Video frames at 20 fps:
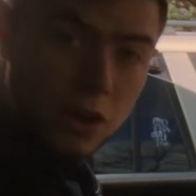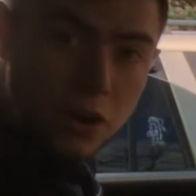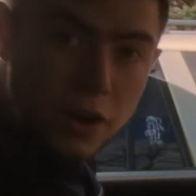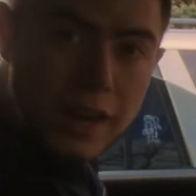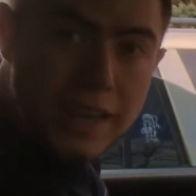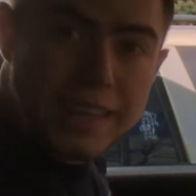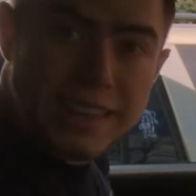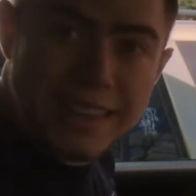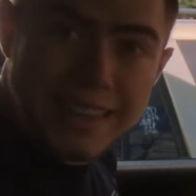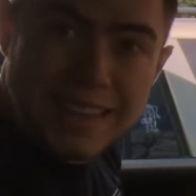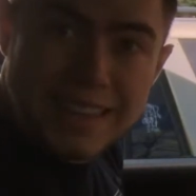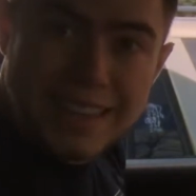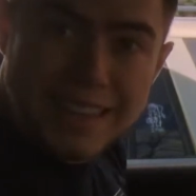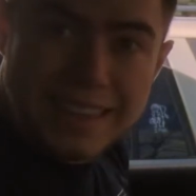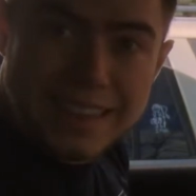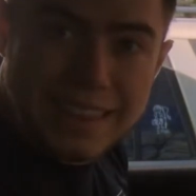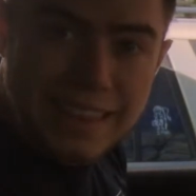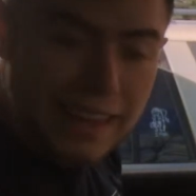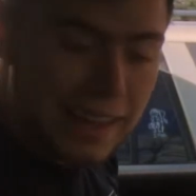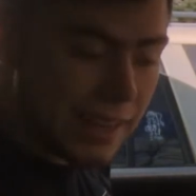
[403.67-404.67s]
or anything
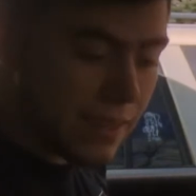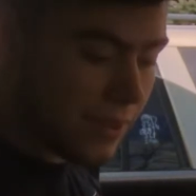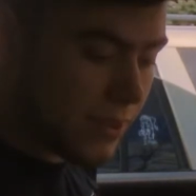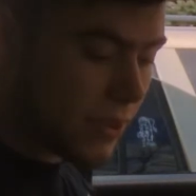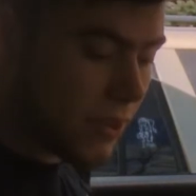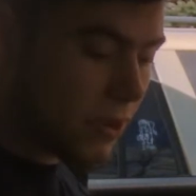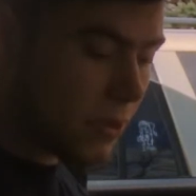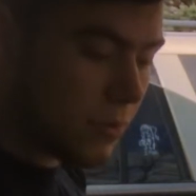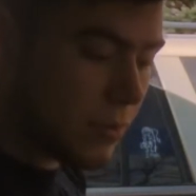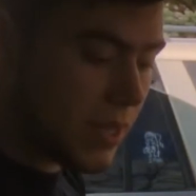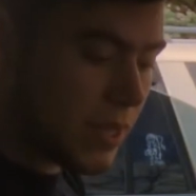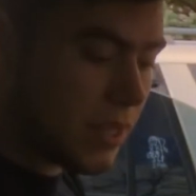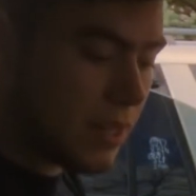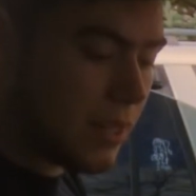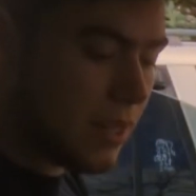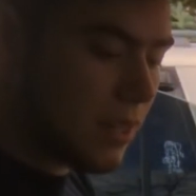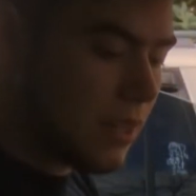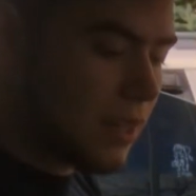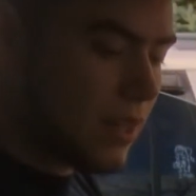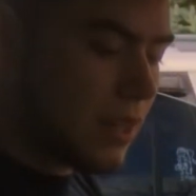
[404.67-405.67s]
like that. You know what I mean?
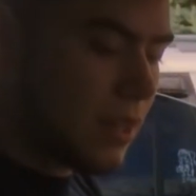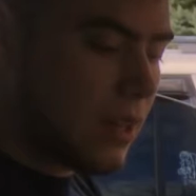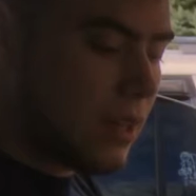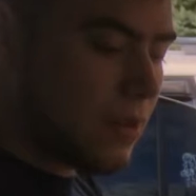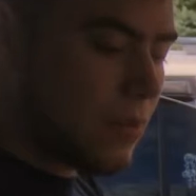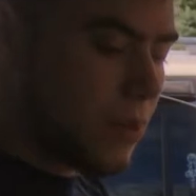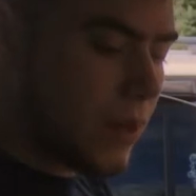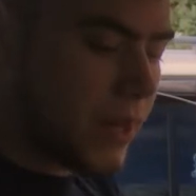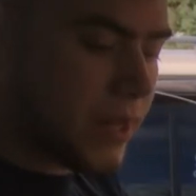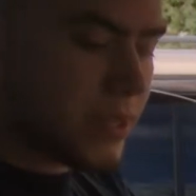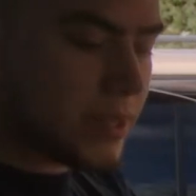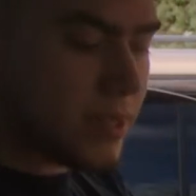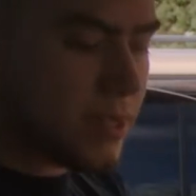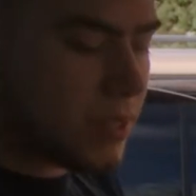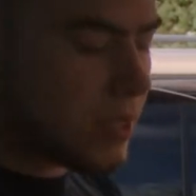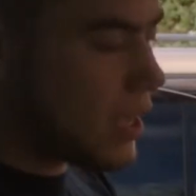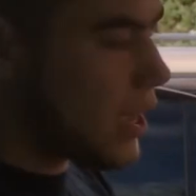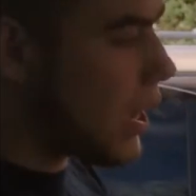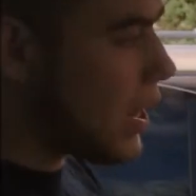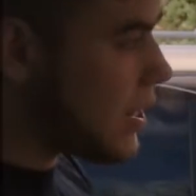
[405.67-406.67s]
Plus,
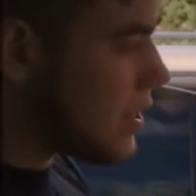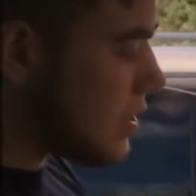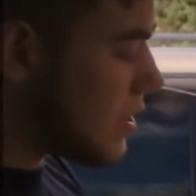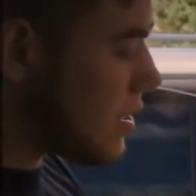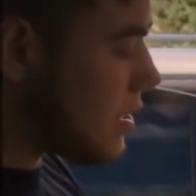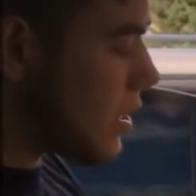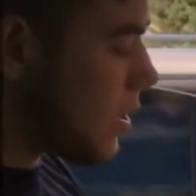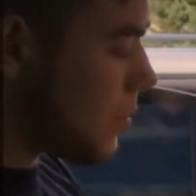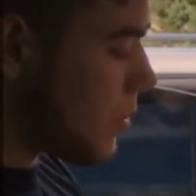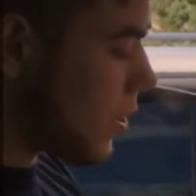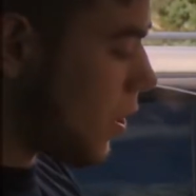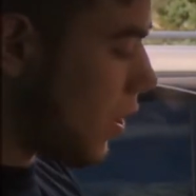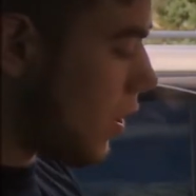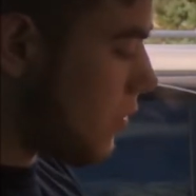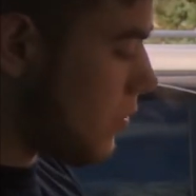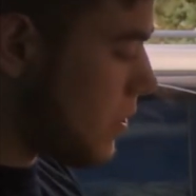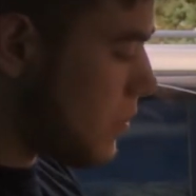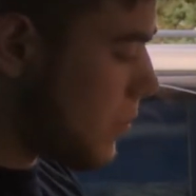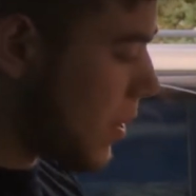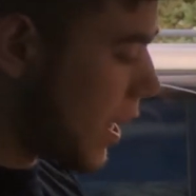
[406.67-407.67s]
anything coming
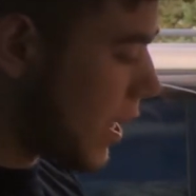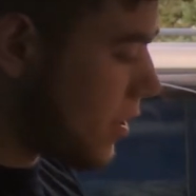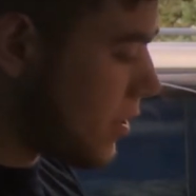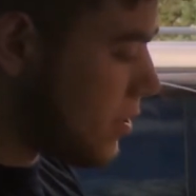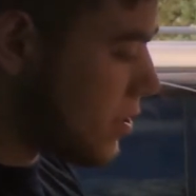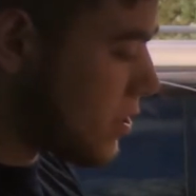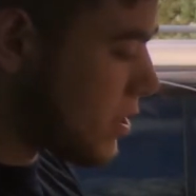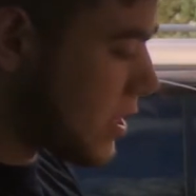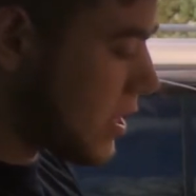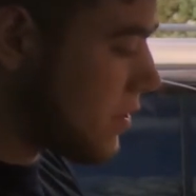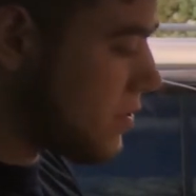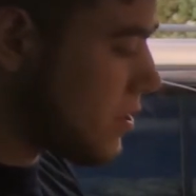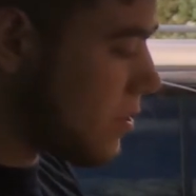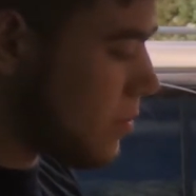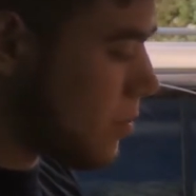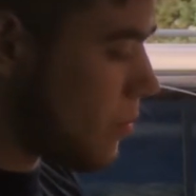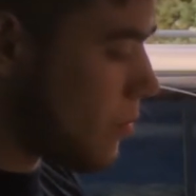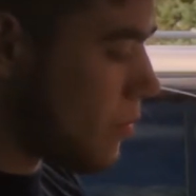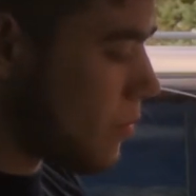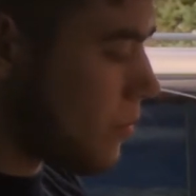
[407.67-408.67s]
off the battery just gives
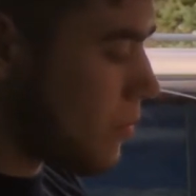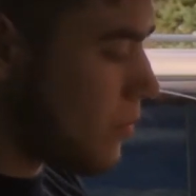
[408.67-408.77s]
it